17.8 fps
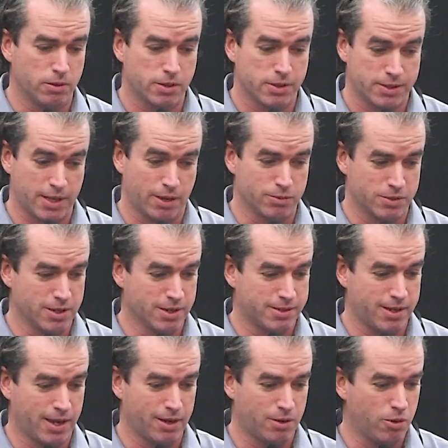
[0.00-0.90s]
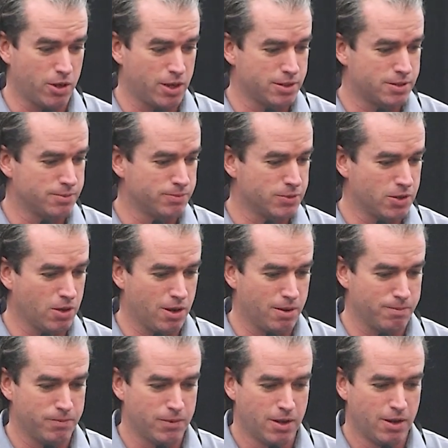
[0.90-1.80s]
because that was going to take quite some
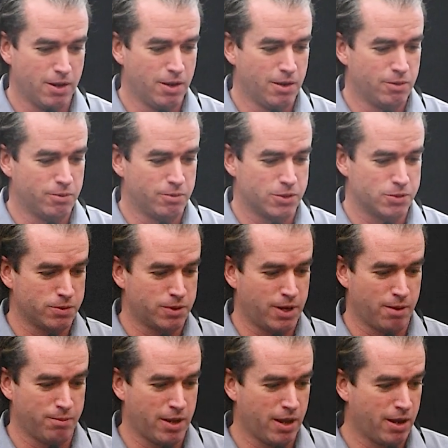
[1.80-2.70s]
time, which would get me